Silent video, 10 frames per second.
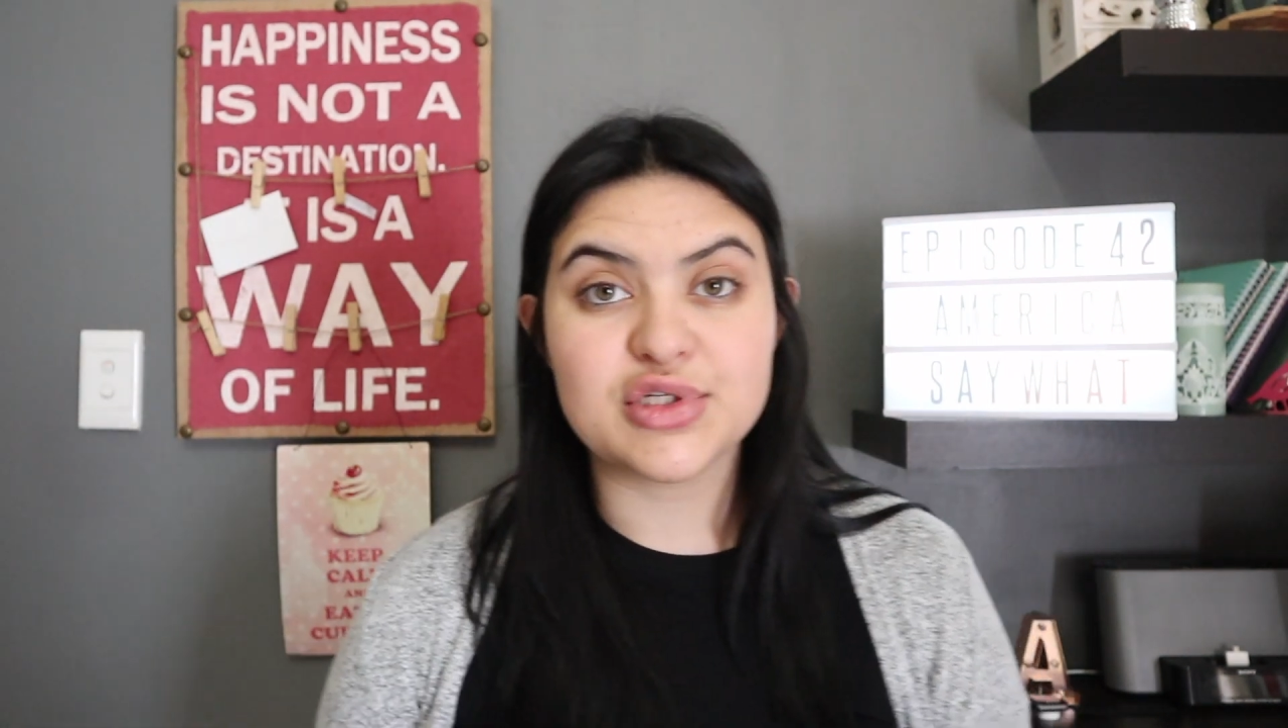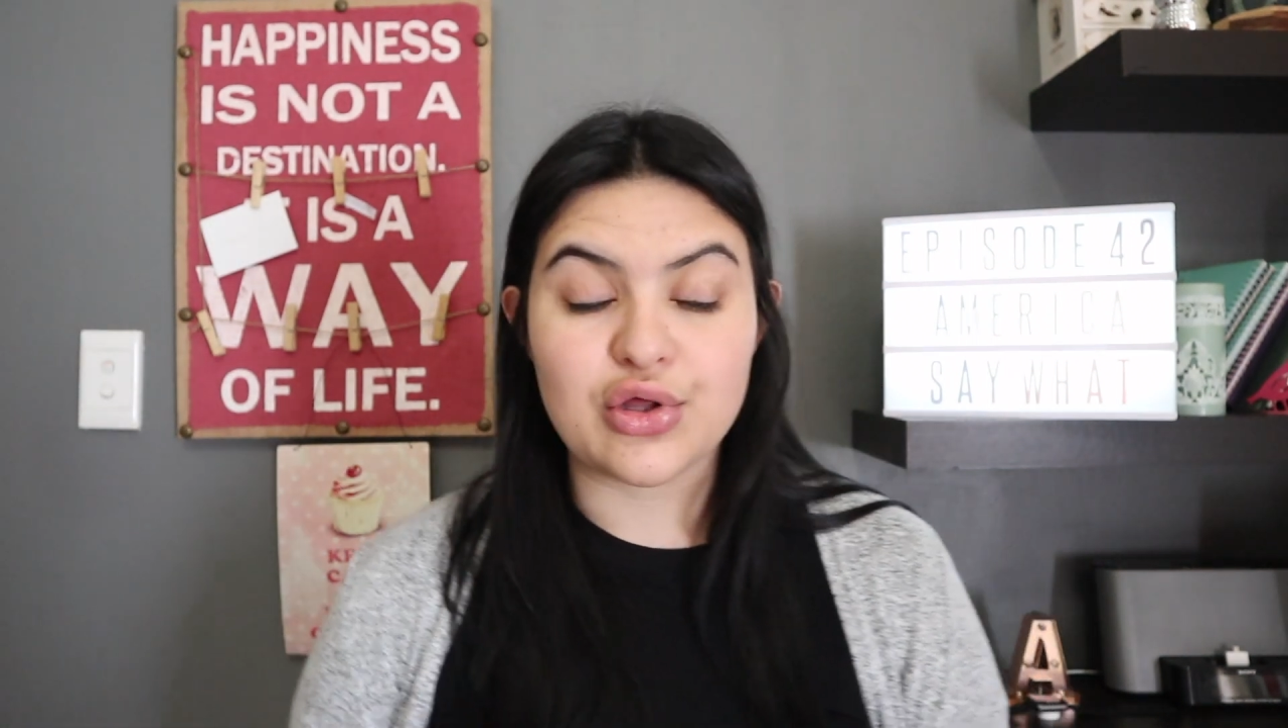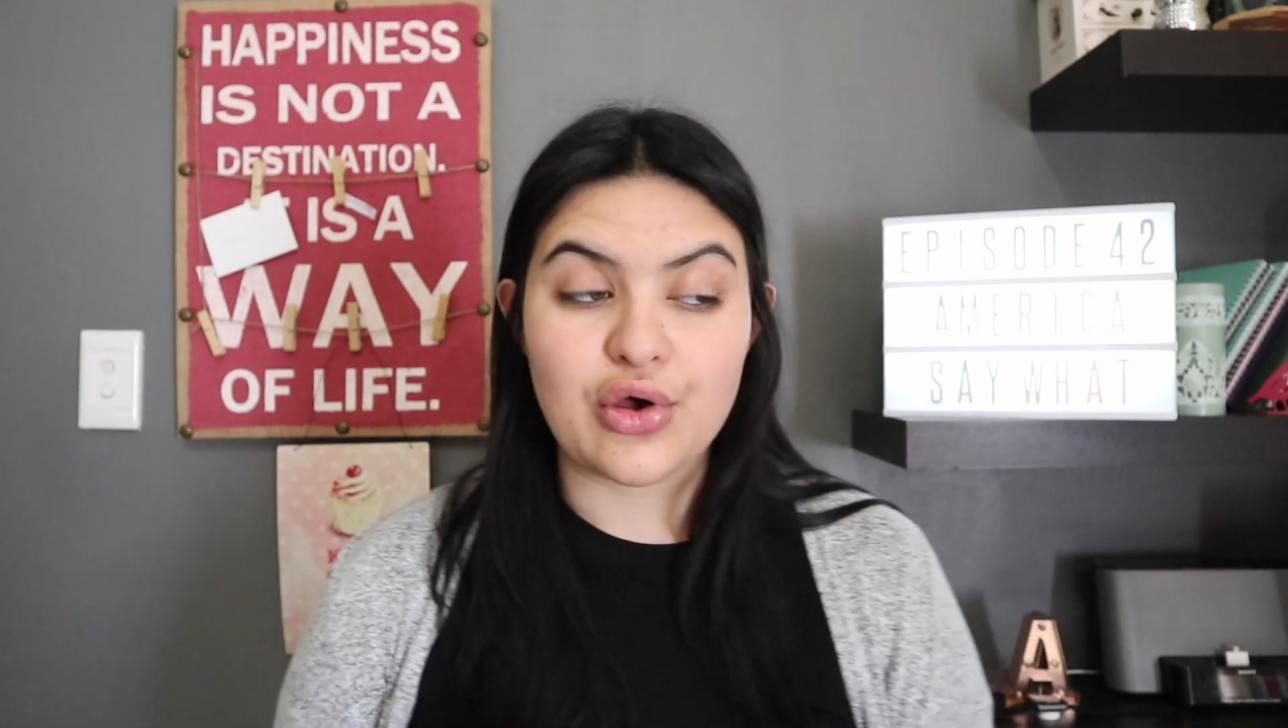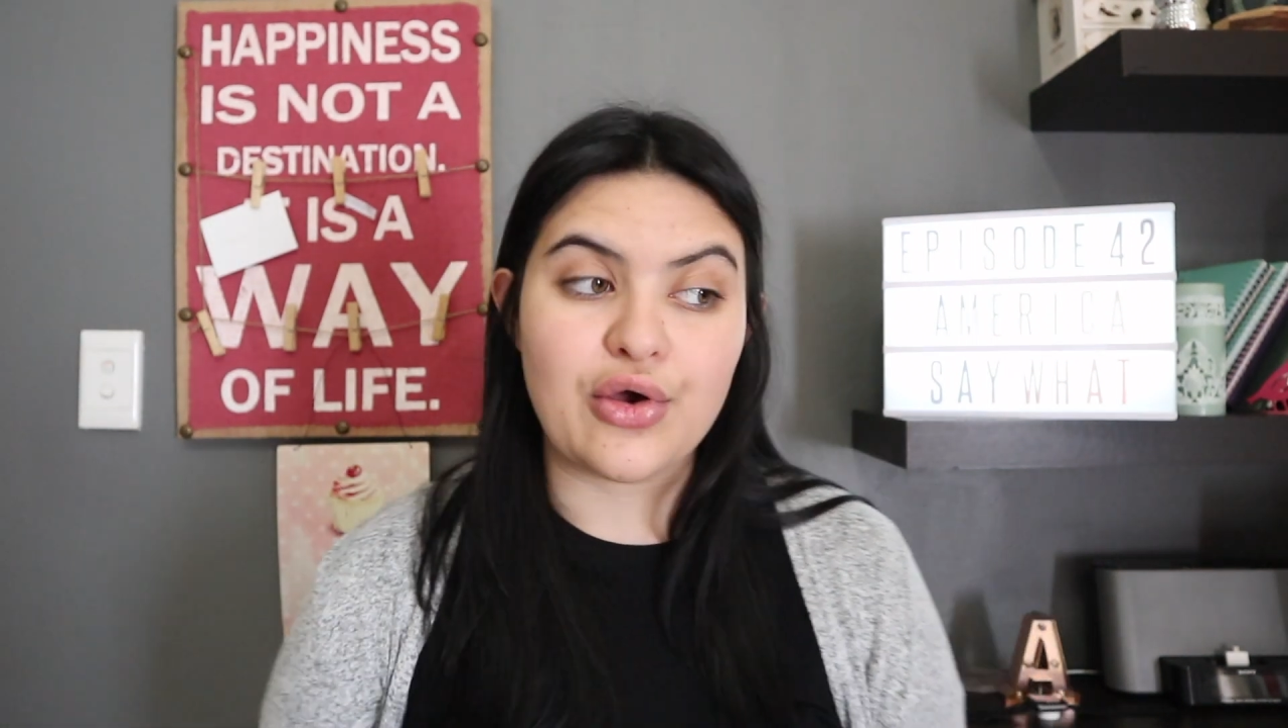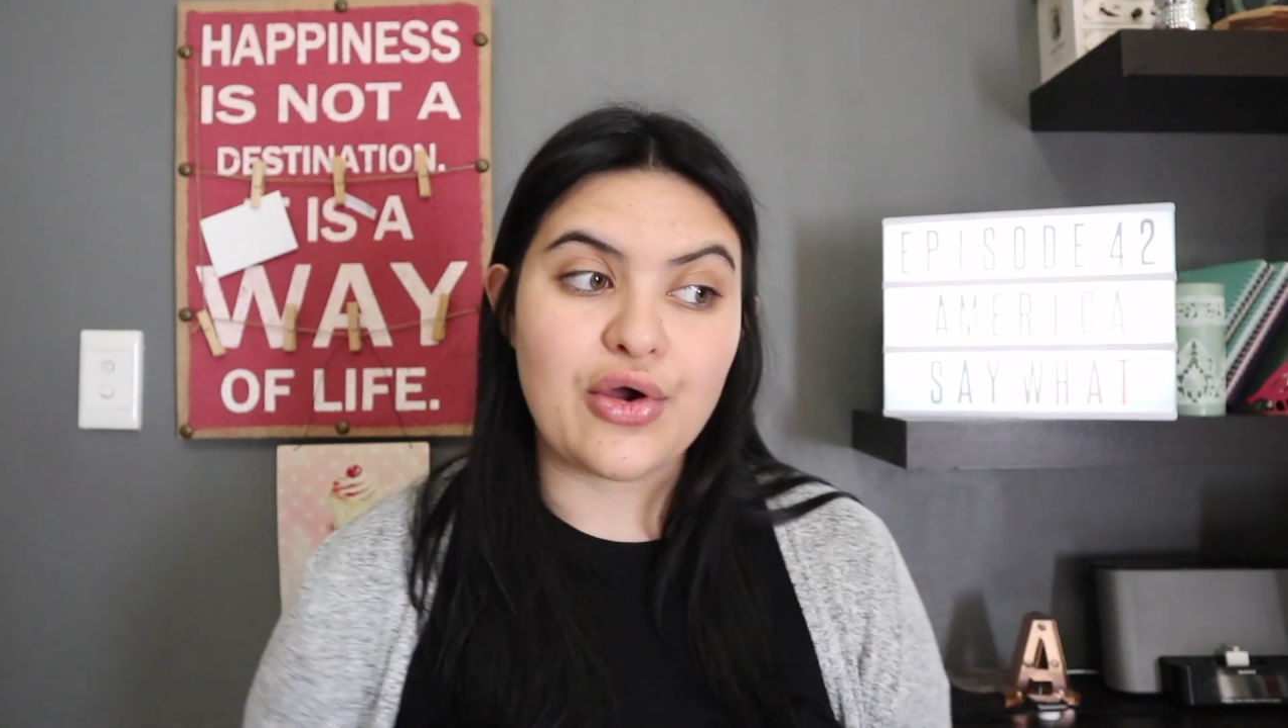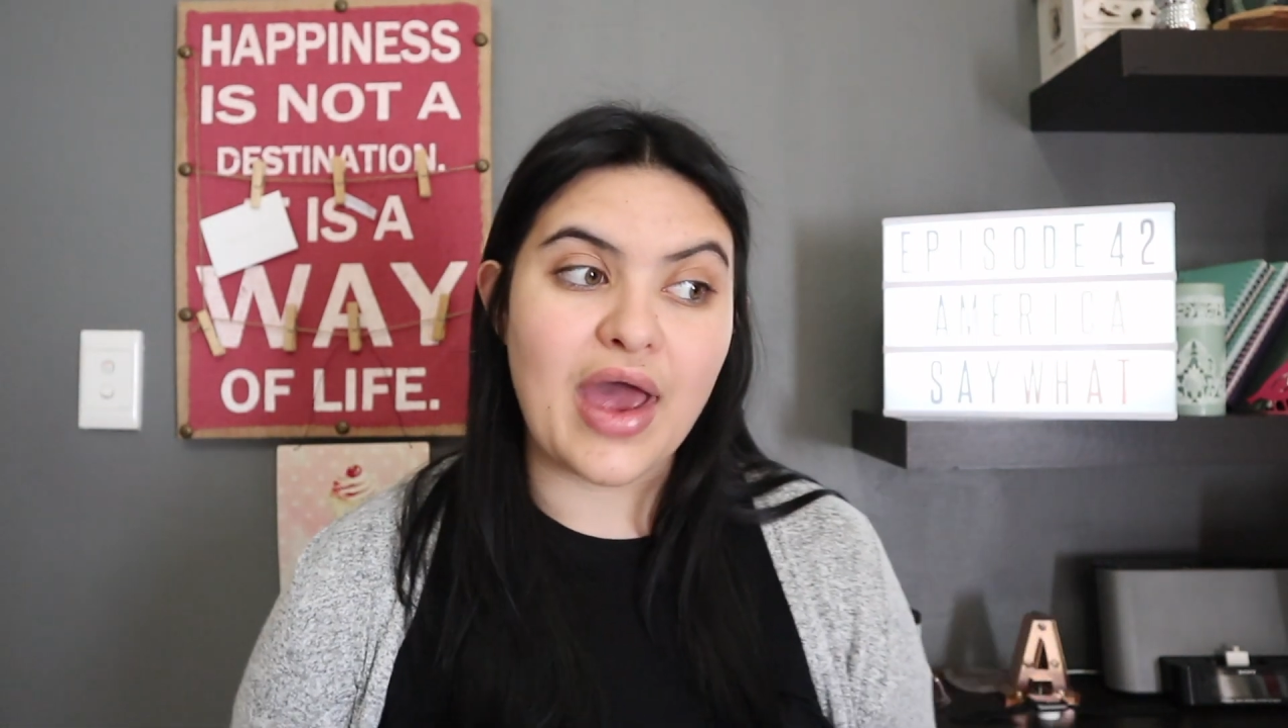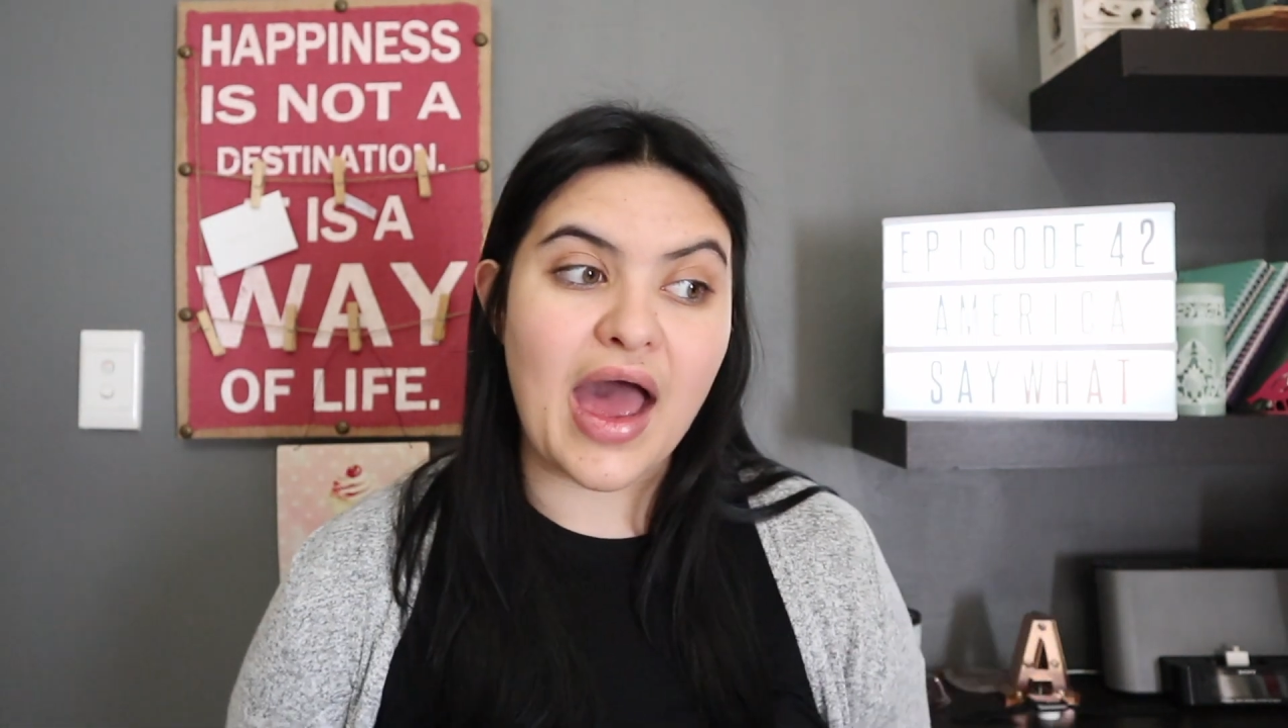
though, uh,